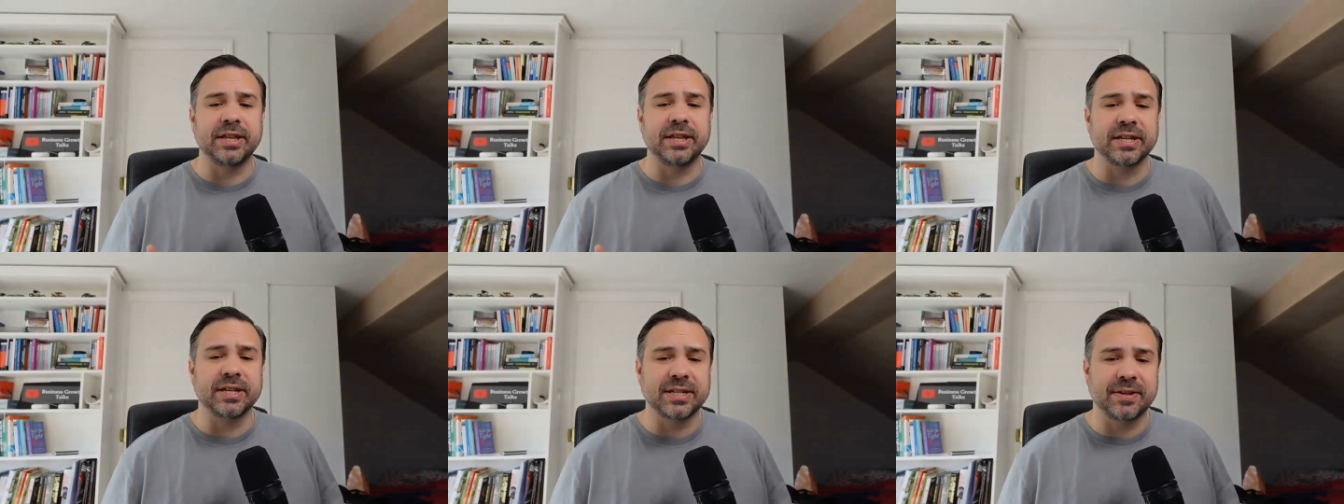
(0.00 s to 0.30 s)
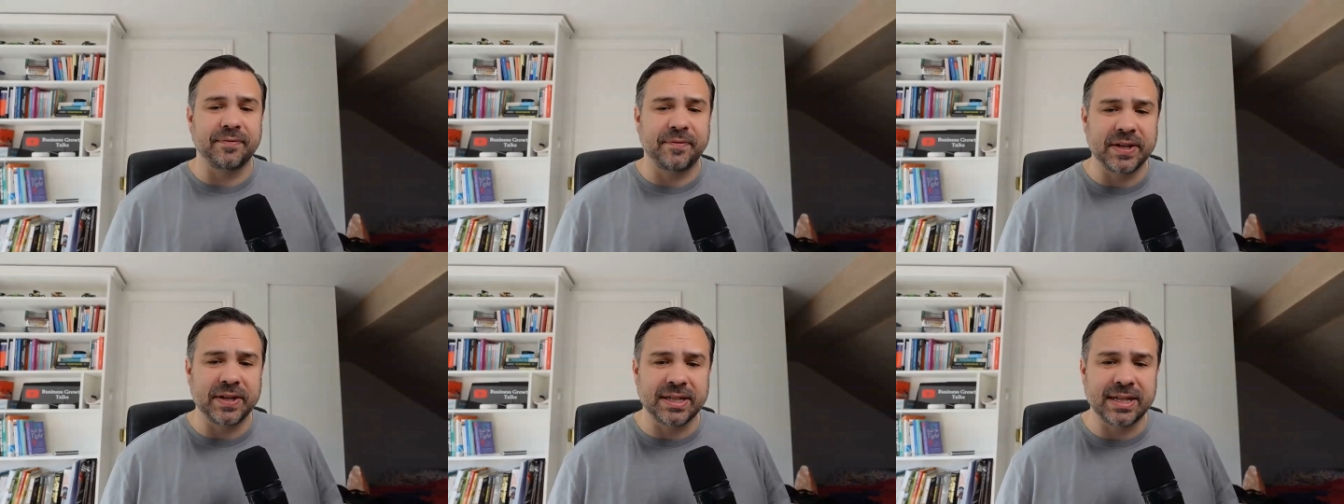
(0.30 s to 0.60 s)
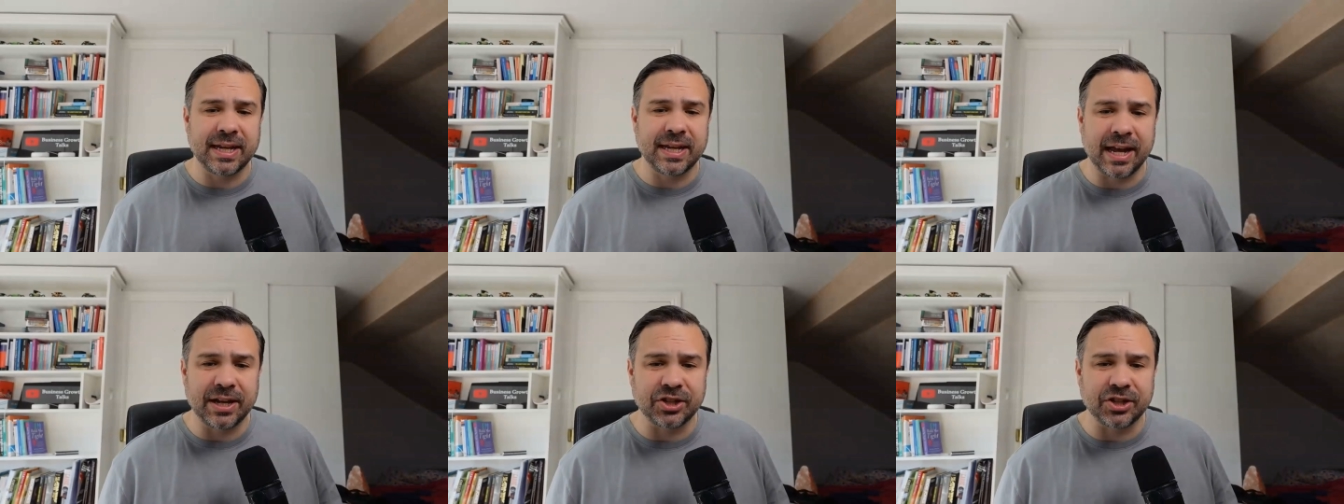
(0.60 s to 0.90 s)
the
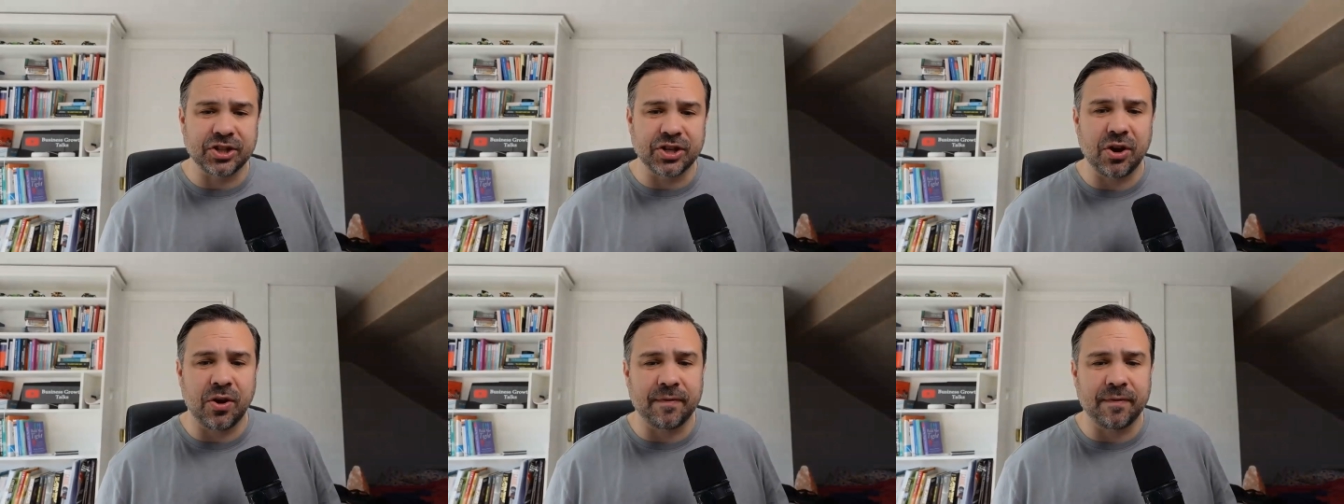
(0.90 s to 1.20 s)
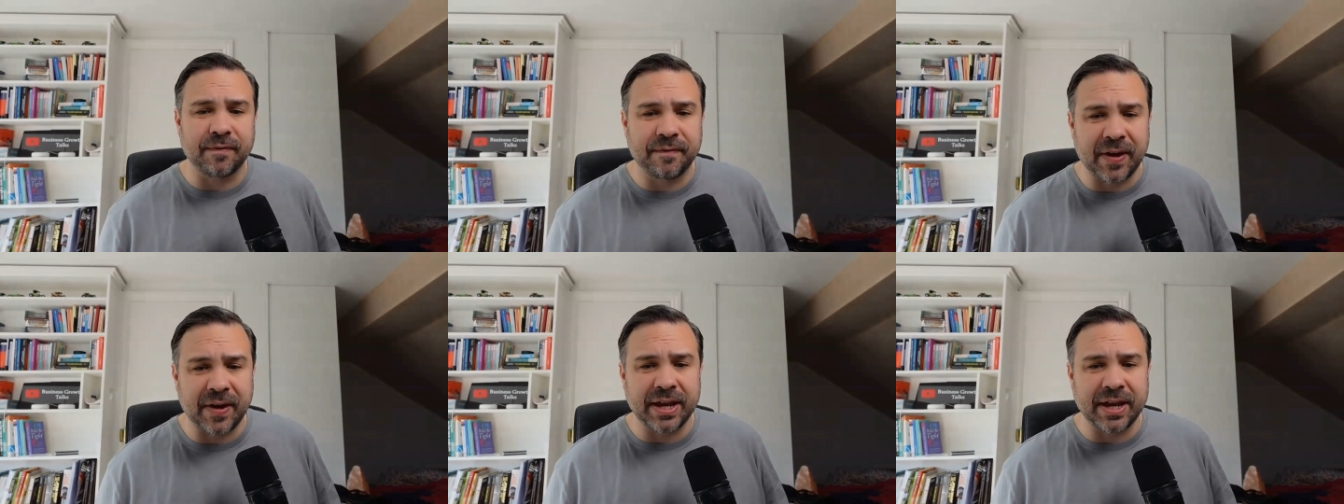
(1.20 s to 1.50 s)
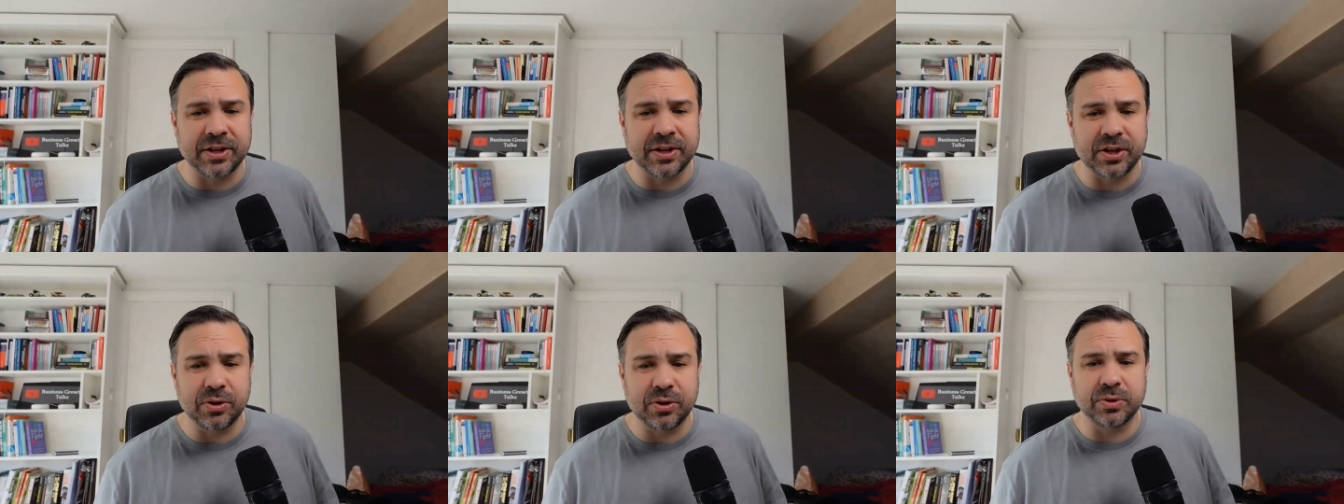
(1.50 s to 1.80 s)
sophistication of
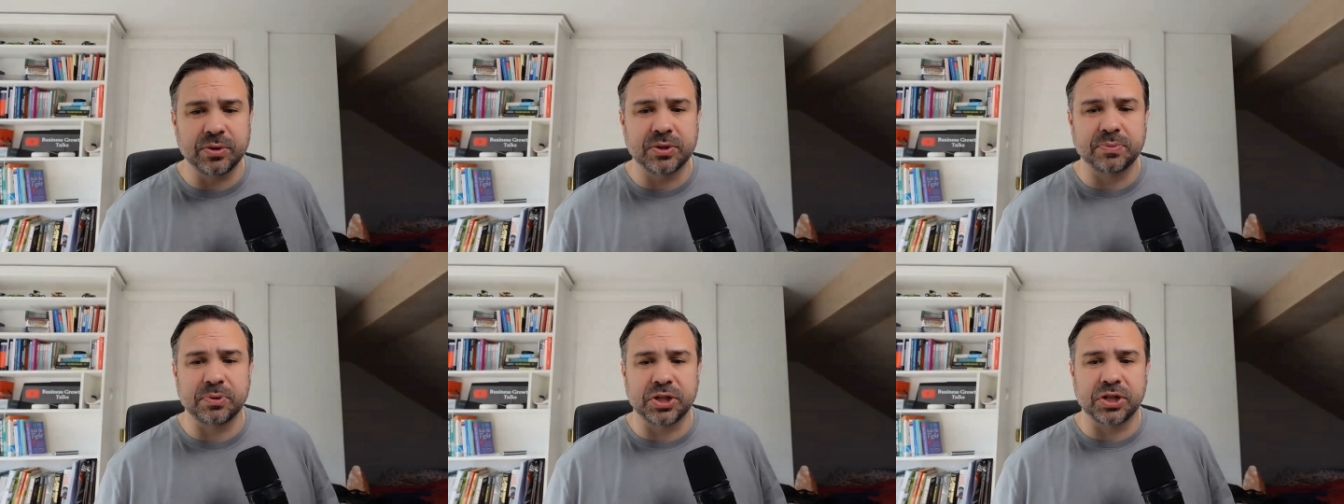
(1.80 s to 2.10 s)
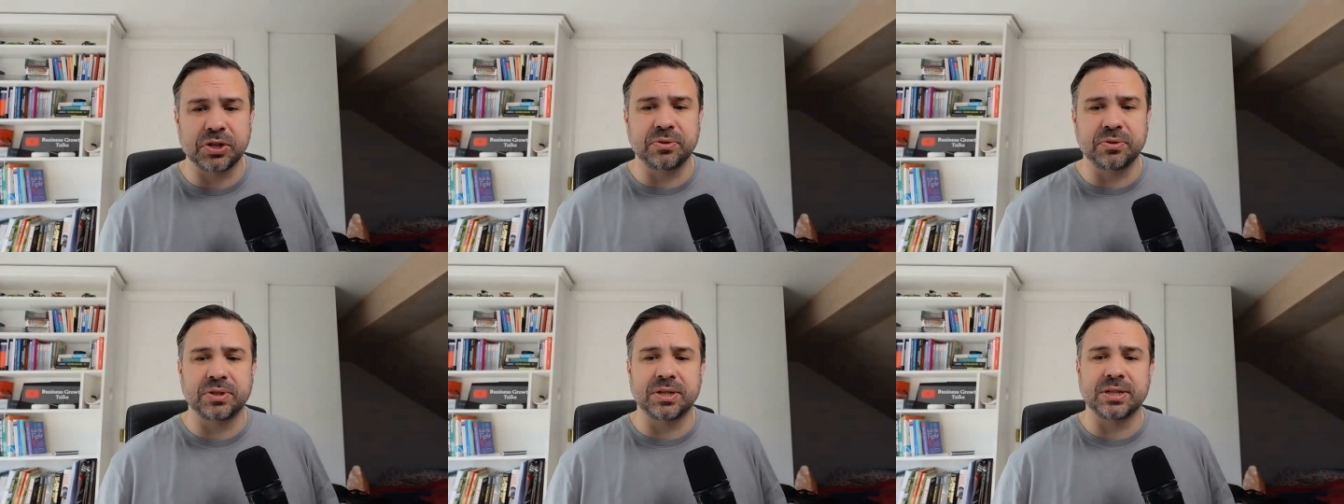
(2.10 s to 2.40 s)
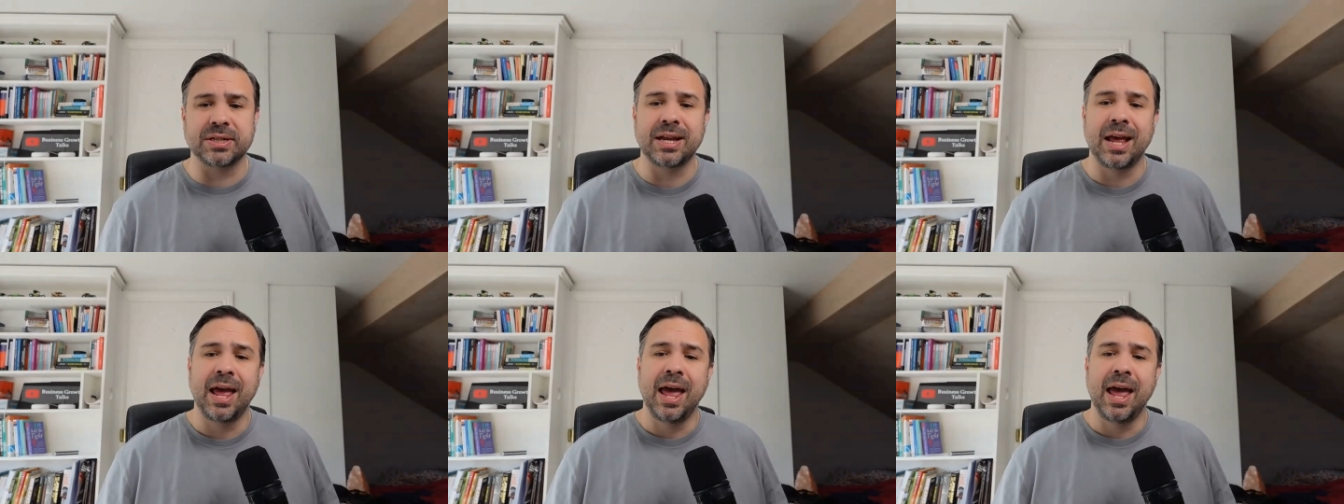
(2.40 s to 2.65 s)
fake news producers